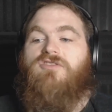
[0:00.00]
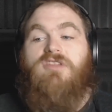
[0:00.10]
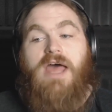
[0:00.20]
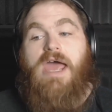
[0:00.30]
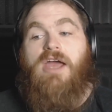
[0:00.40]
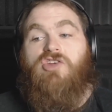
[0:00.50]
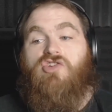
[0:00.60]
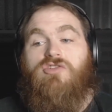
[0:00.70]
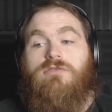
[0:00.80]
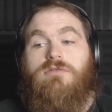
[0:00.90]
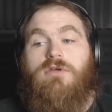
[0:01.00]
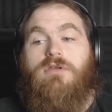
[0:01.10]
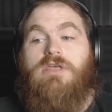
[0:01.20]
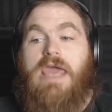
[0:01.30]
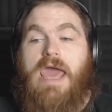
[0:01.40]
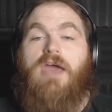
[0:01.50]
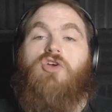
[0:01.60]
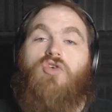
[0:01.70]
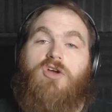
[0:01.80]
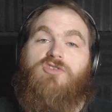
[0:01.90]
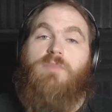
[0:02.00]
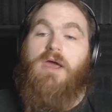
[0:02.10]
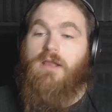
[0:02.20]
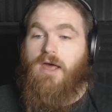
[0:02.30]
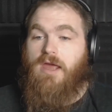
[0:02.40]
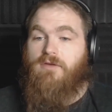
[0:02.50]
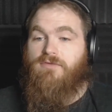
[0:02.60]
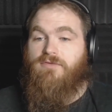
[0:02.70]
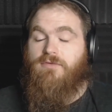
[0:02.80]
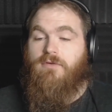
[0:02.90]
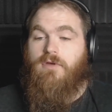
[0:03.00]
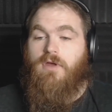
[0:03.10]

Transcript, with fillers: slash "Cat crushed by life."